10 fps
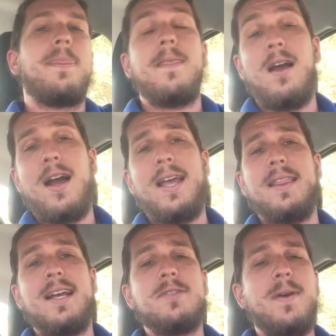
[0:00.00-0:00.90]
All right,
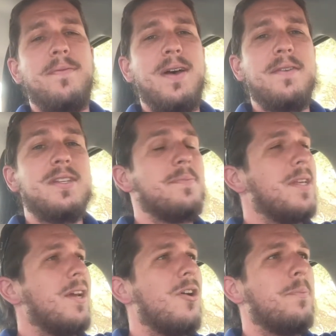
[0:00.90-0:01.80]
that's my 5 tips.
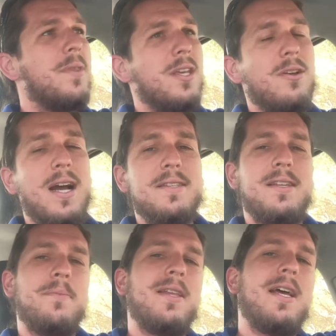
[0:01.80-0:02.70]
I hope that you got
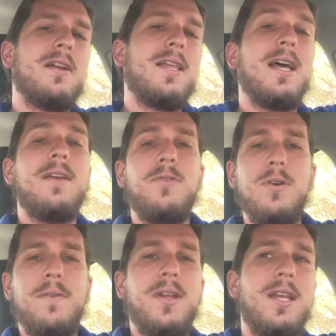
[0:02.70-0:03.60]
something out of that. If you
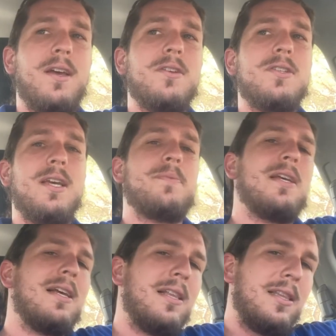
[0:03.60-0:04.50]
have any other tips,
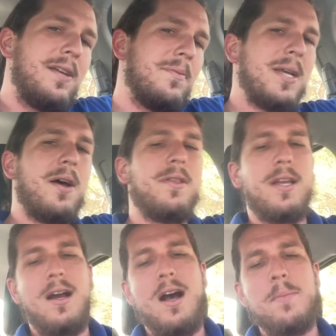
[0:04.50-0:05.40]
leave them down in the
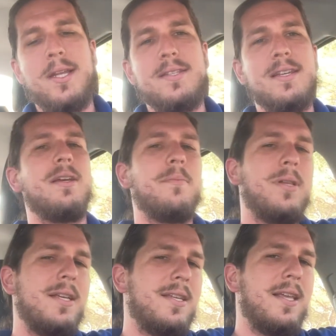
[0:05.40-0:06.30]
comments.
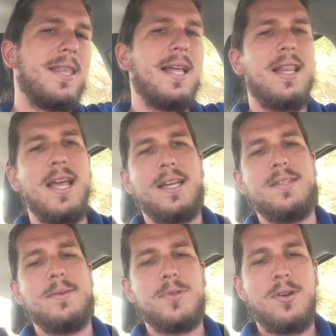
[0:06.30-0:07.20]
Please hit that like and
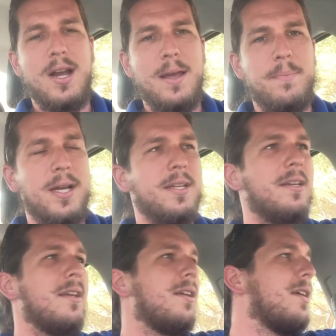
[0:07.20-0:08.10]
subscribe
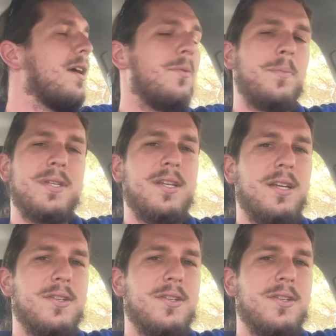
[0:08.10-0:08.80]
button, and we'll be seeing you